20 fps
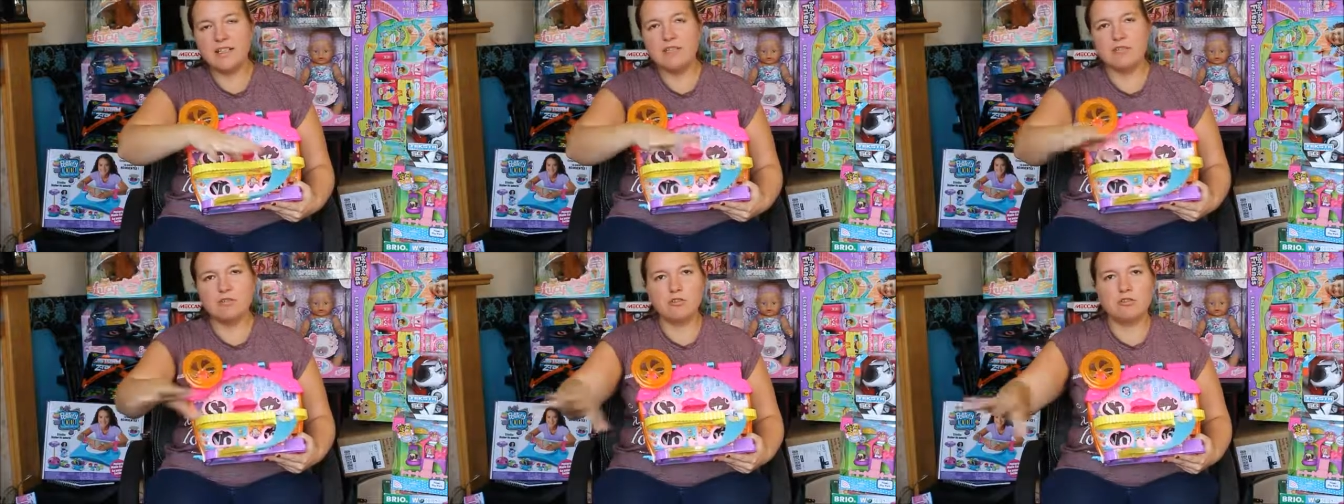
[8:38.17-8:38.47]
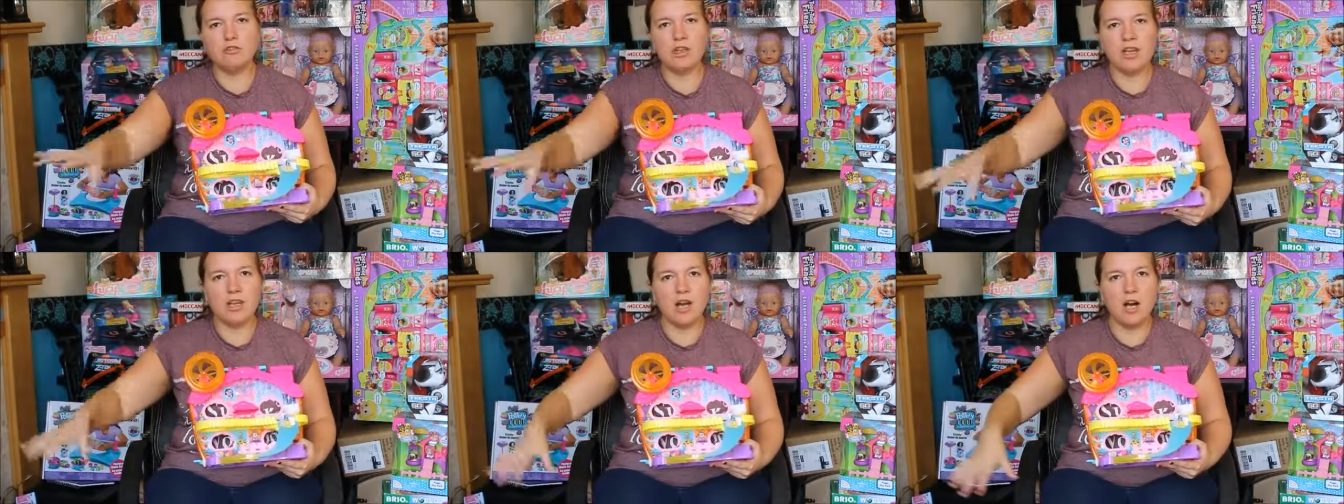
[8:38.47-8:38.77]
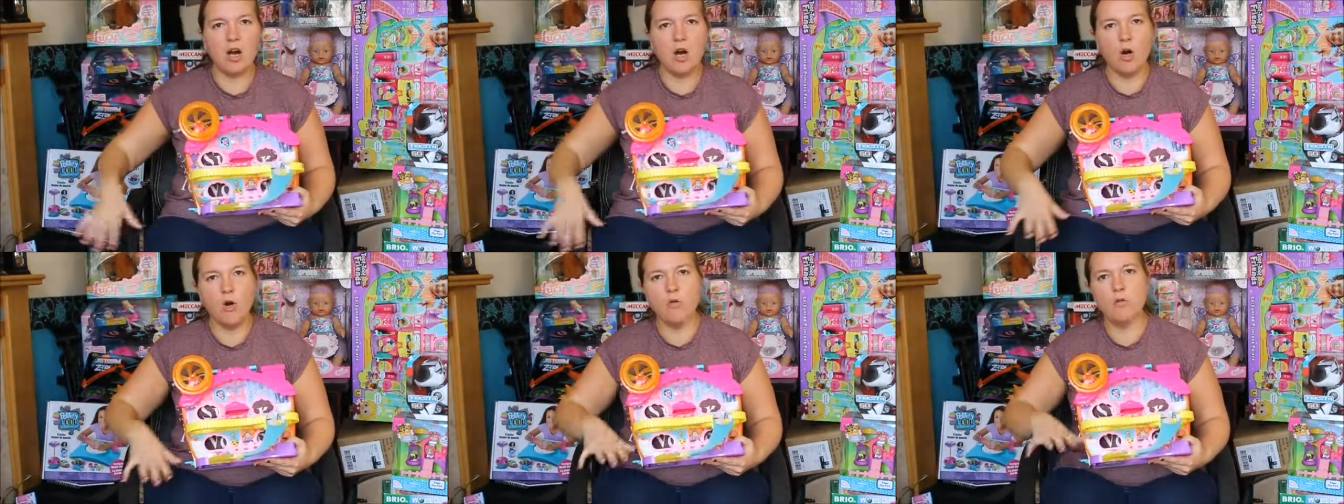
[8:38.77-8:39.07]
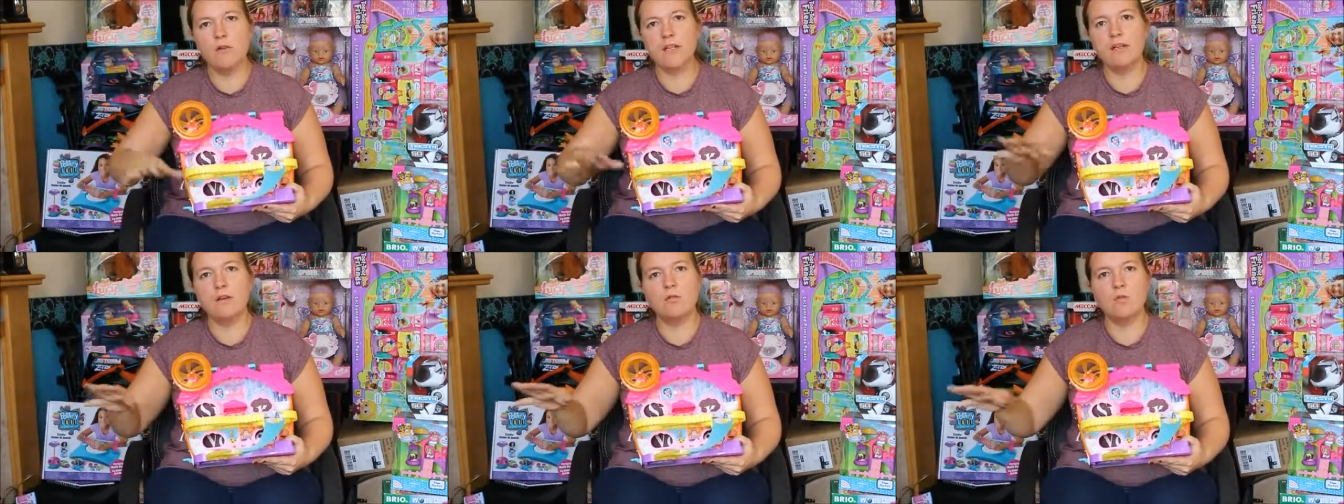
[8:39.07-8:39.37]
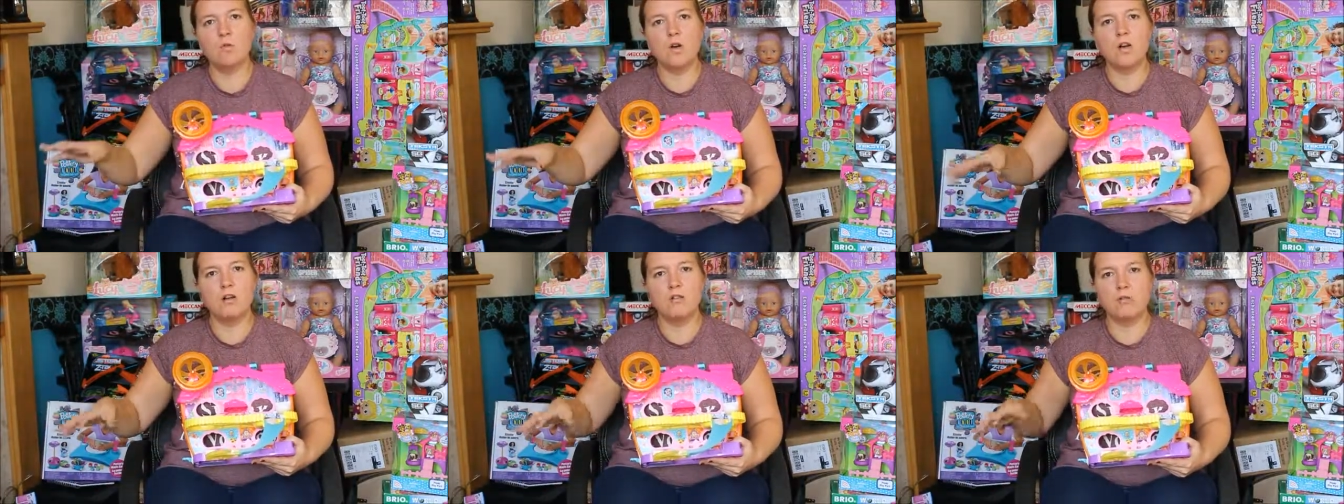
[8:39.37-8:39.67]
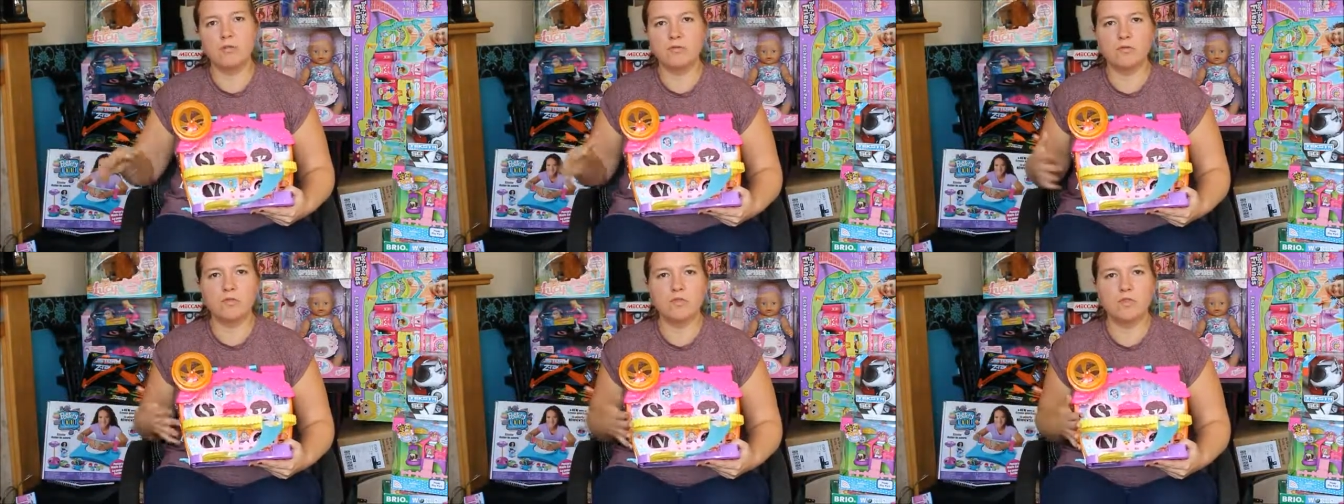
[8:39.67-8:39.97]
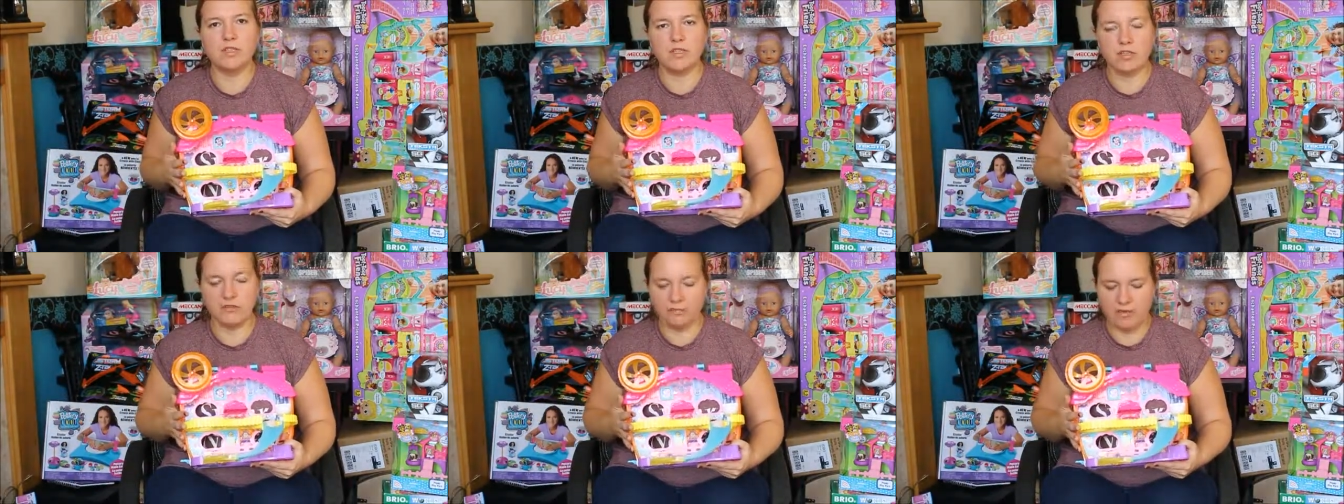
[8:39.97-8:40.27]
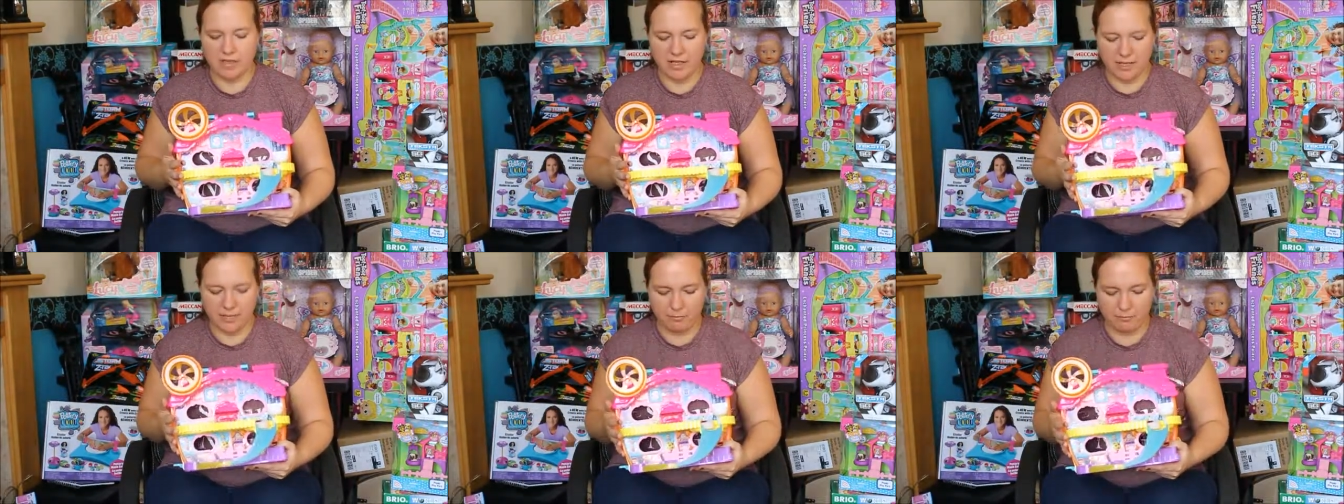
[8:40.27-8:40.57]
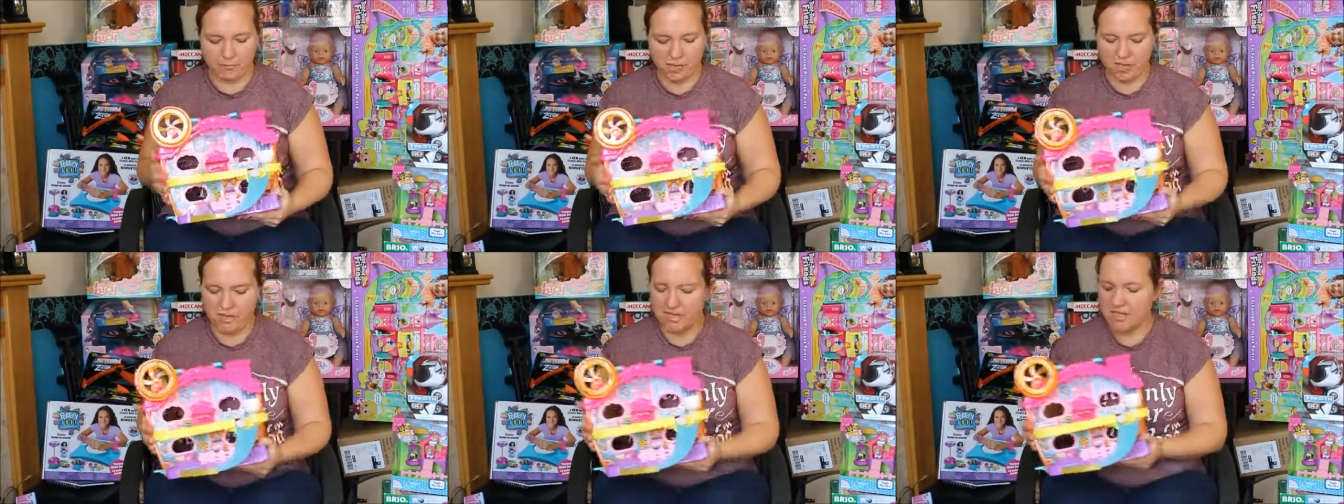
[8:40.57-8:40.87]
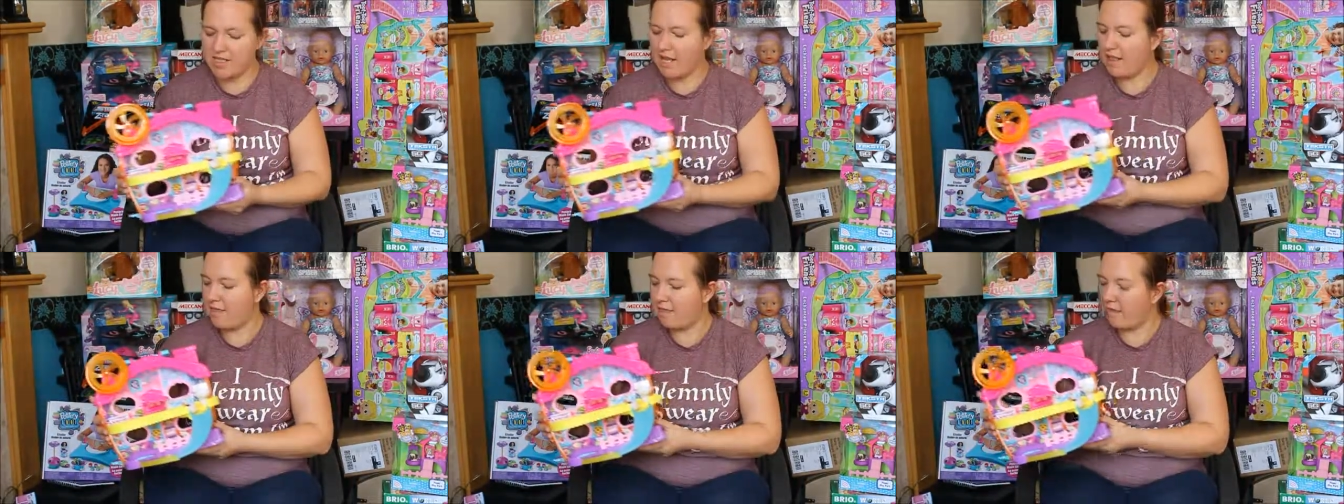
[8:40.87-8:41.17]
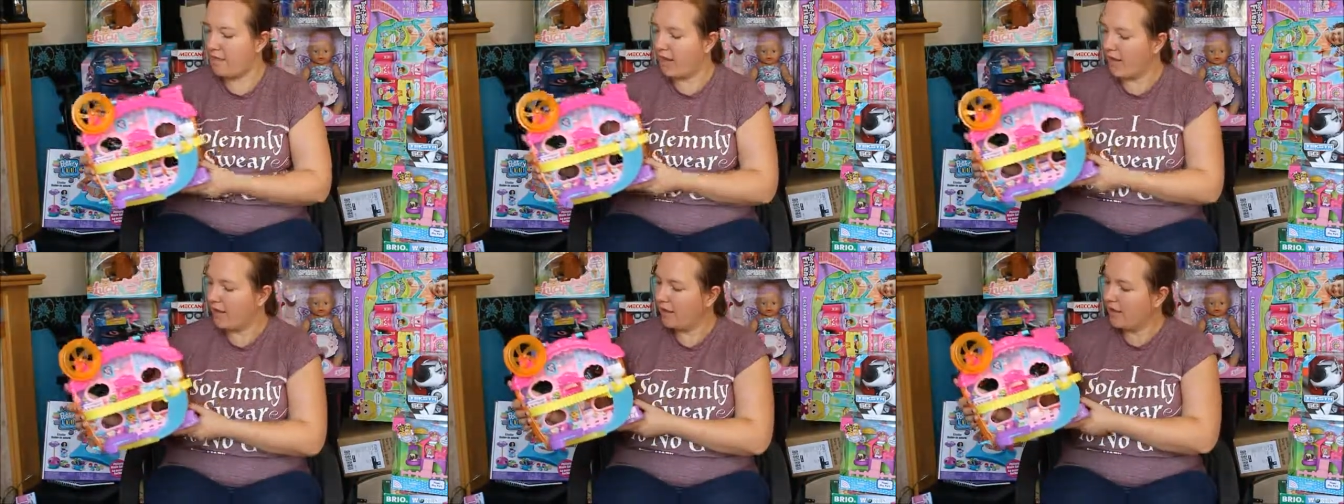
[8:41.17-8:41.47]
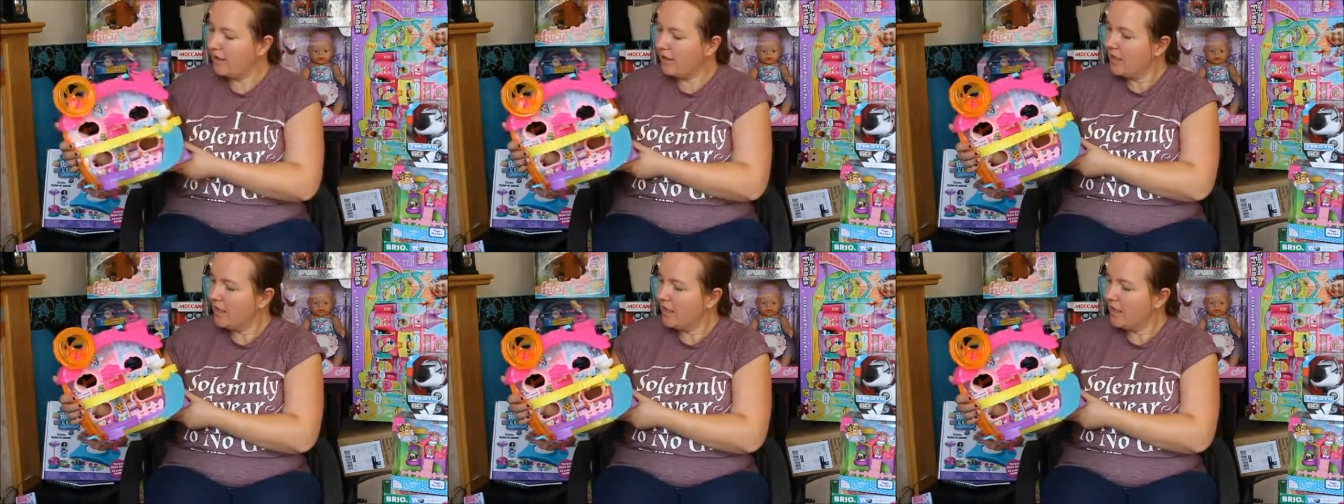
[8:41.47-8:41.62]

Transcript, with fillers: could create a whole little world with all the different hamsters in there.